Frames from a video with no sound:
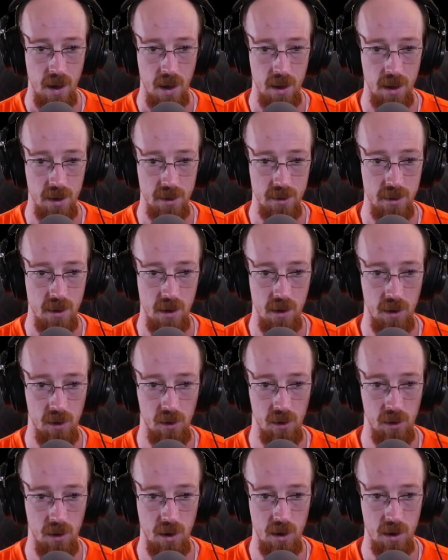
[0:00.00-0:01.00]
And it's going to
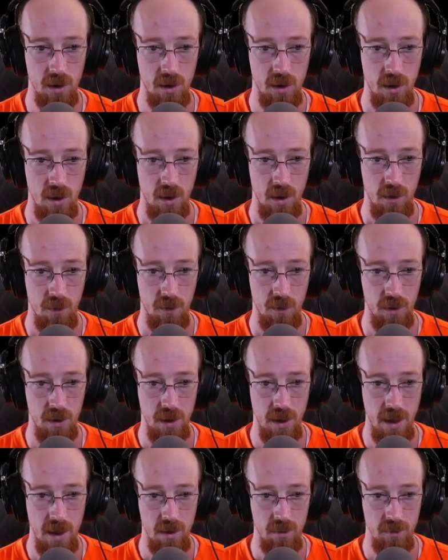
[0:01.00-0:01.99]
look for
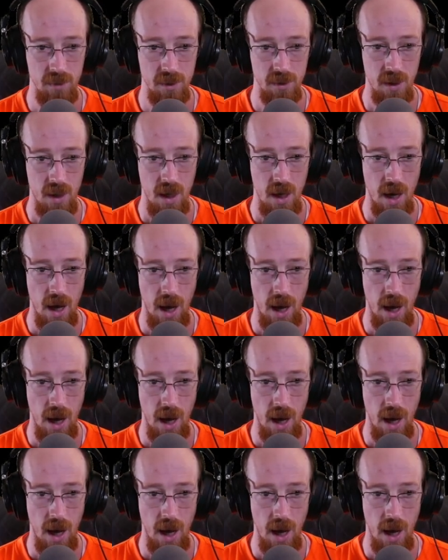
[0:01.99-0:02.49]
the names.